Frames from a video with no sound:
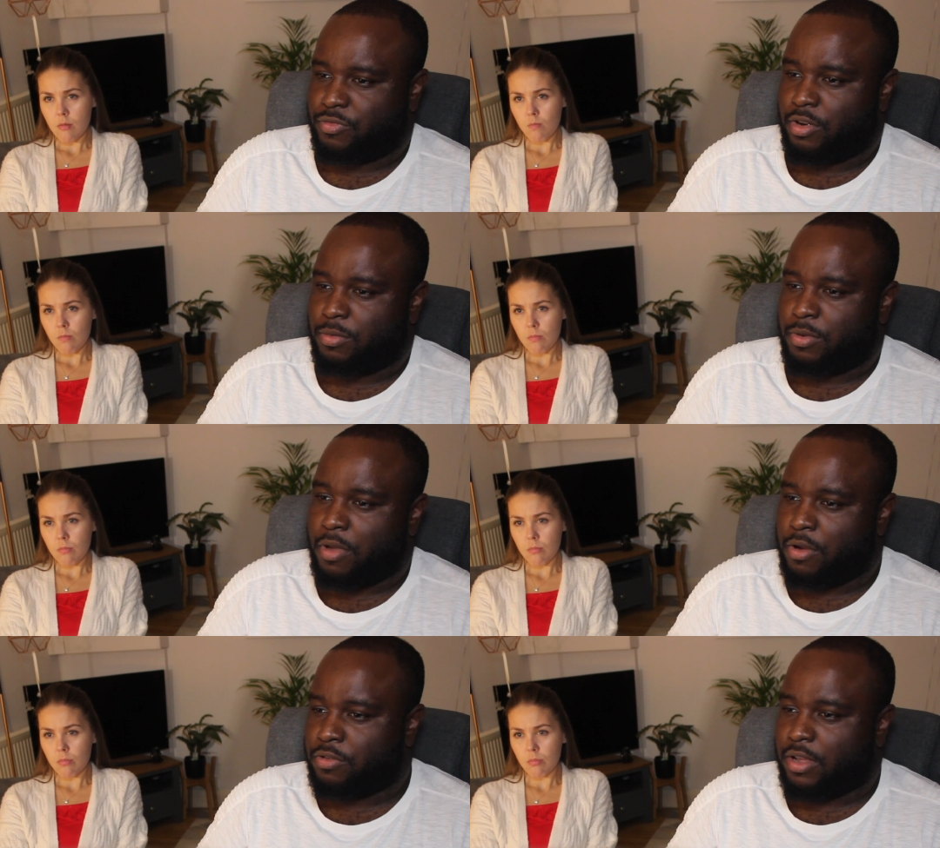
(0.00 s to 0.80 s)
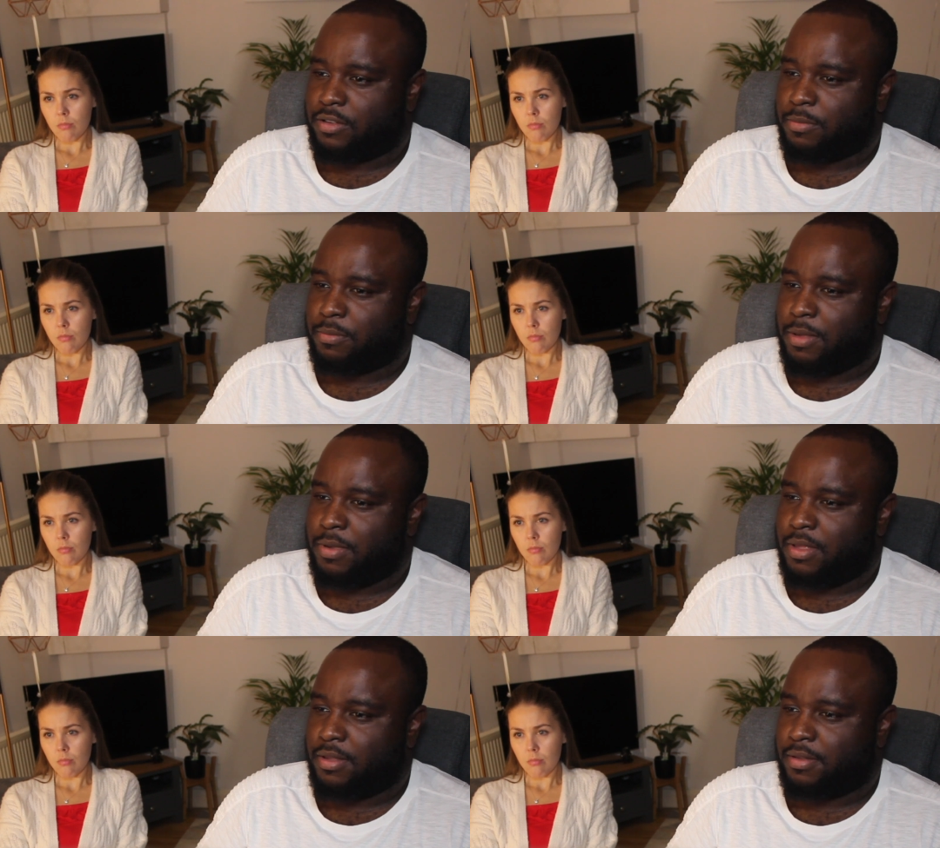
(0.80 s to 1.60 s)
Speaker 1: Trying to be a Michael Jackson baby. Put my
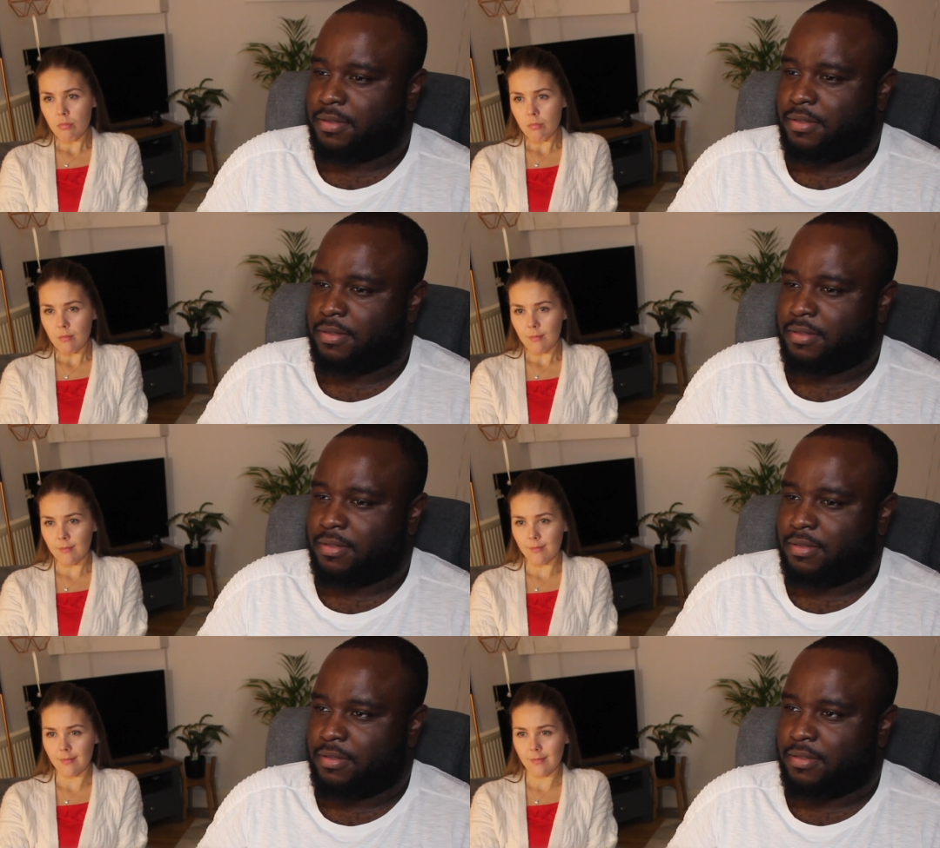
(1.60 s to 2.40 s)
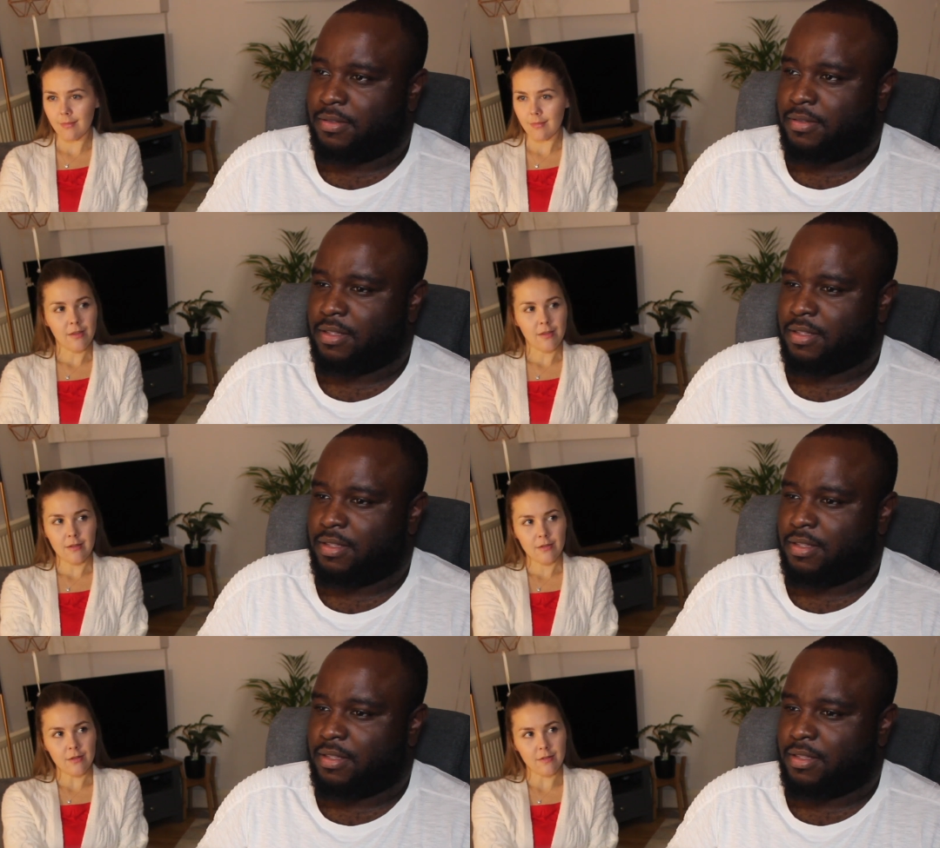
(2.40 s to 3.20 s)
hands like this. You
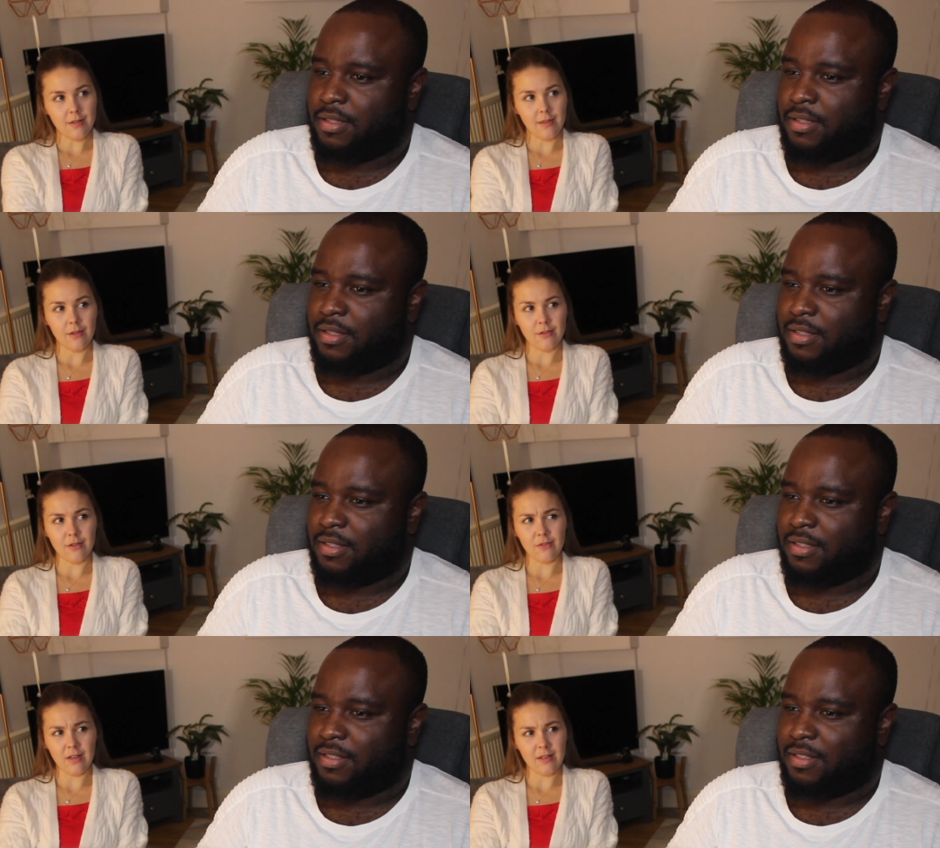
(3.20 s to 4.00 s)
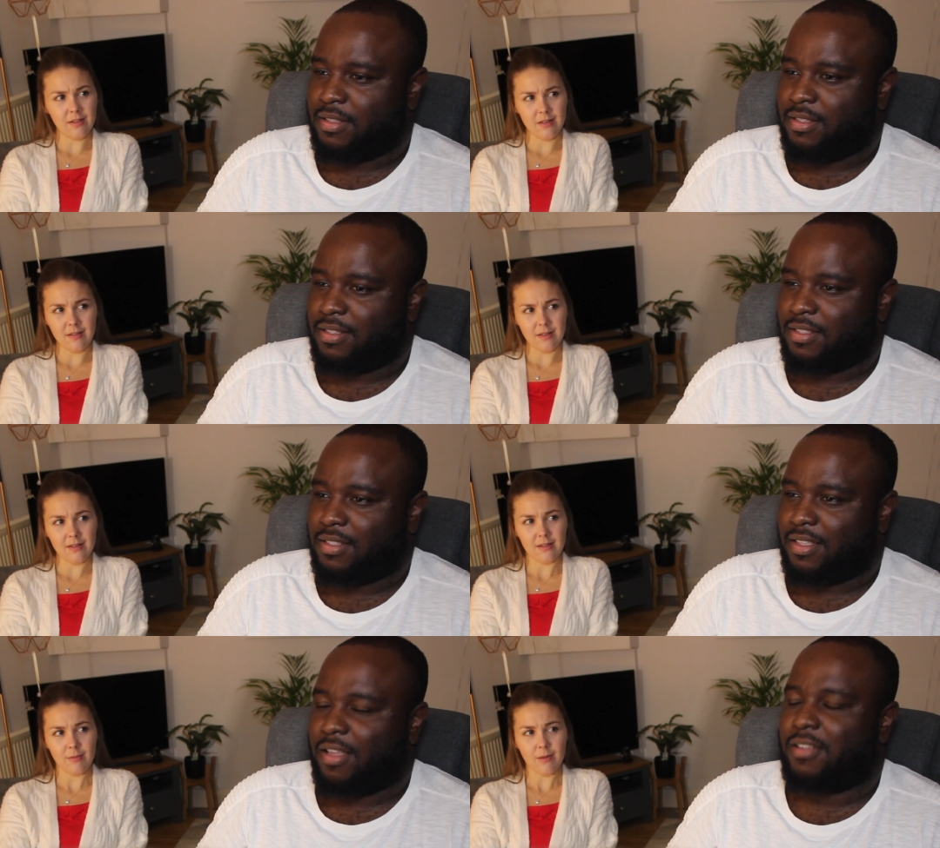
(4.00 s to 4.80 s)
Speaker 2: shouldn't say those two things in a sentence.
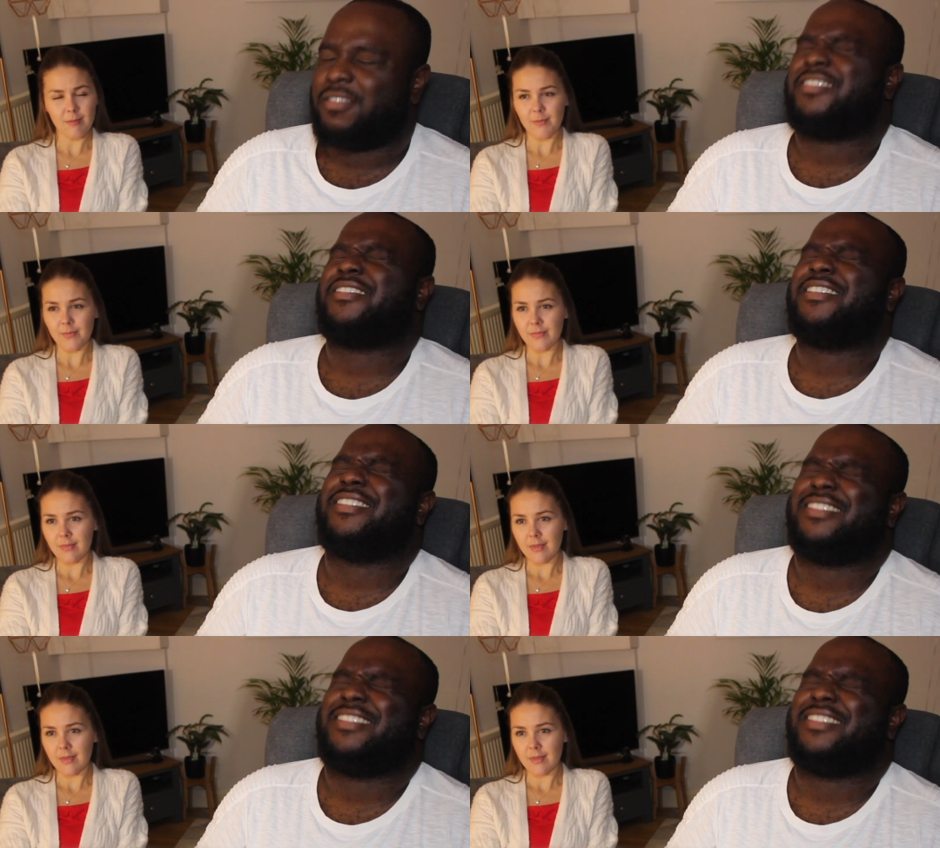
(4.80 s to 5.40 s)
That